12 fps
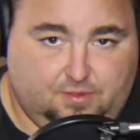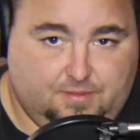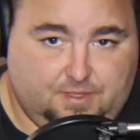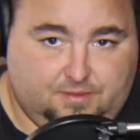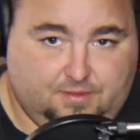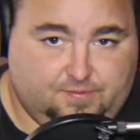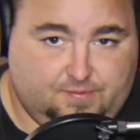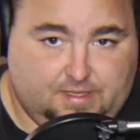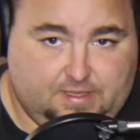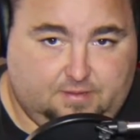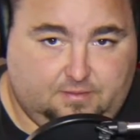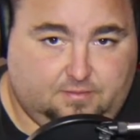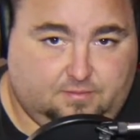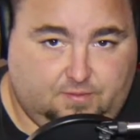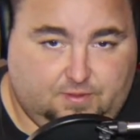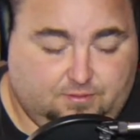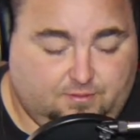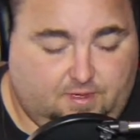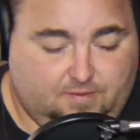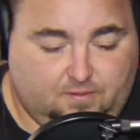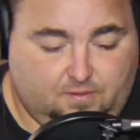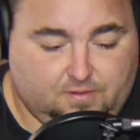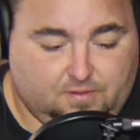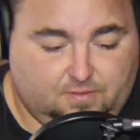I'm an Eagles fan. We draft
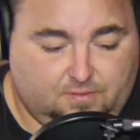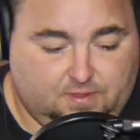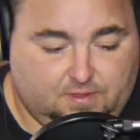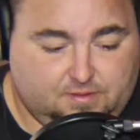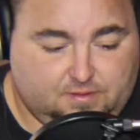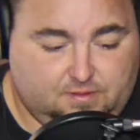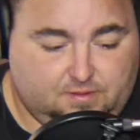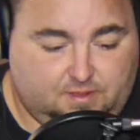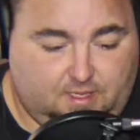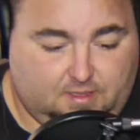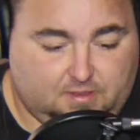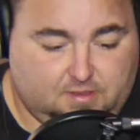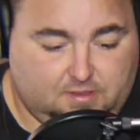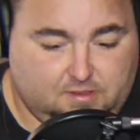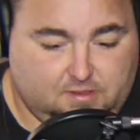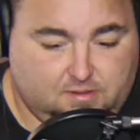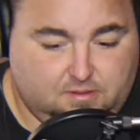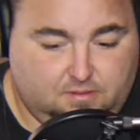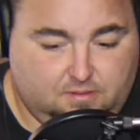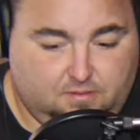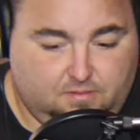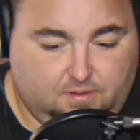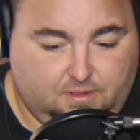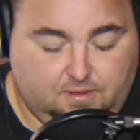Carson Wentz last year.
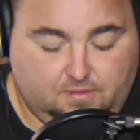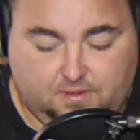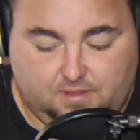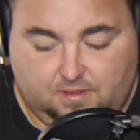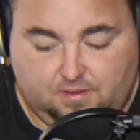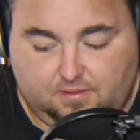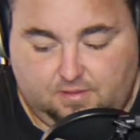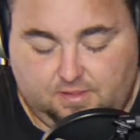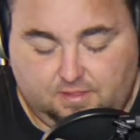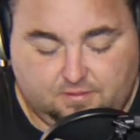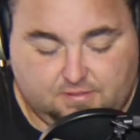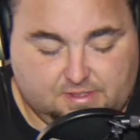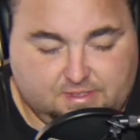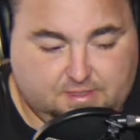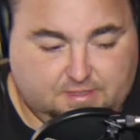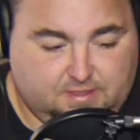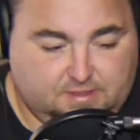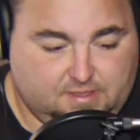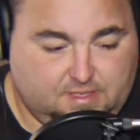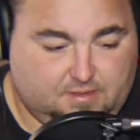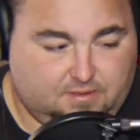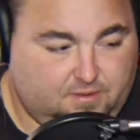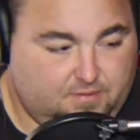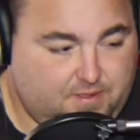He comes in, he's
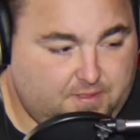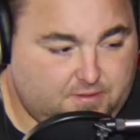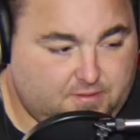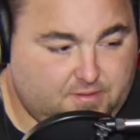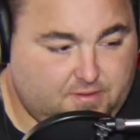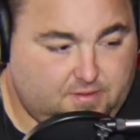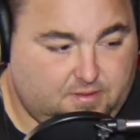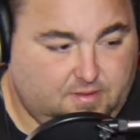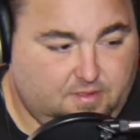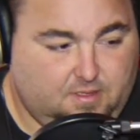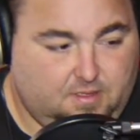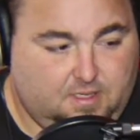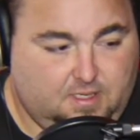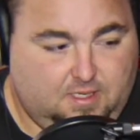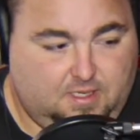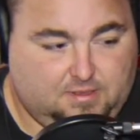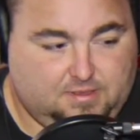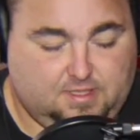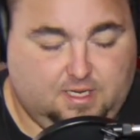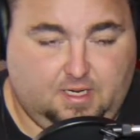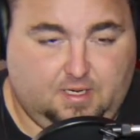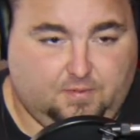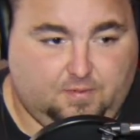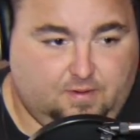got Doug Peterson. He's set
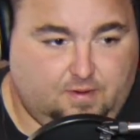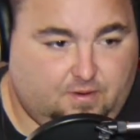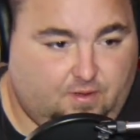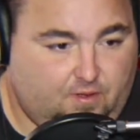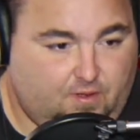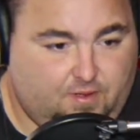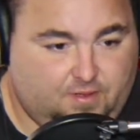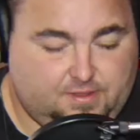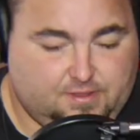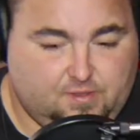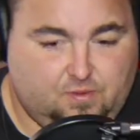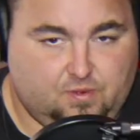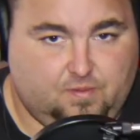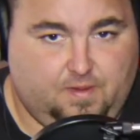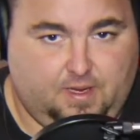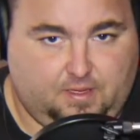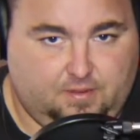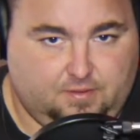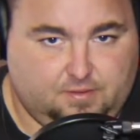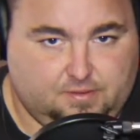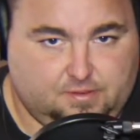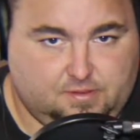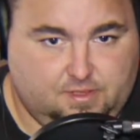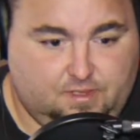up around all these quarterback
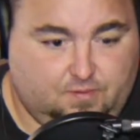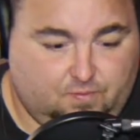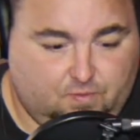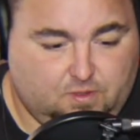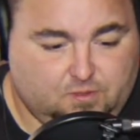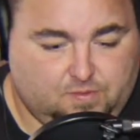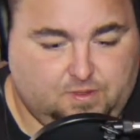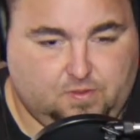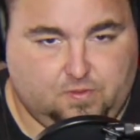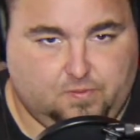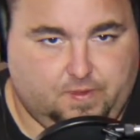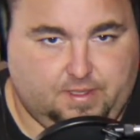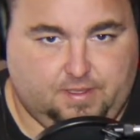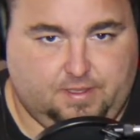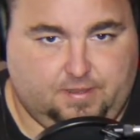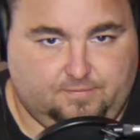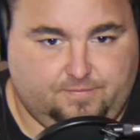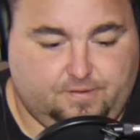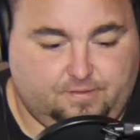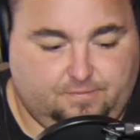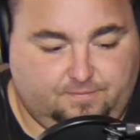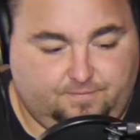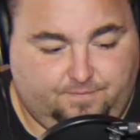coaches that once played quarterback in the NFL.